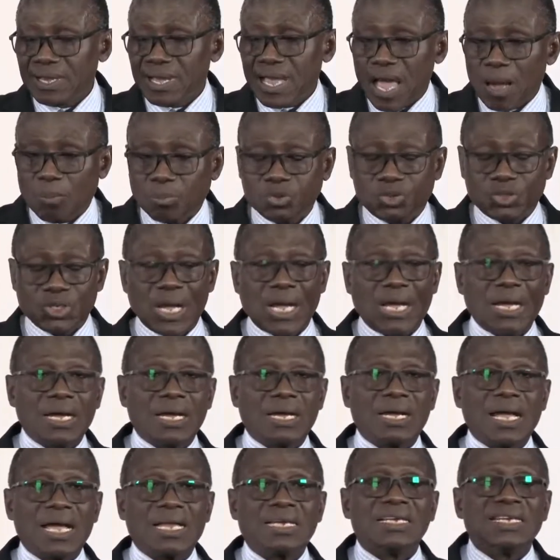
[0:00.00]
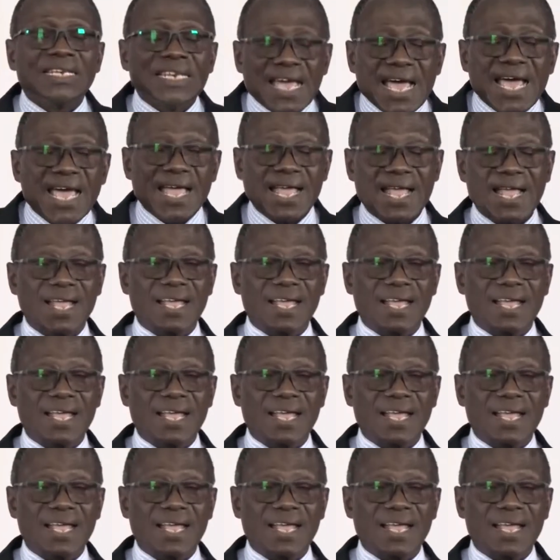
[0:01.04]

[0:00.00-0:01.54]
Ebusia enne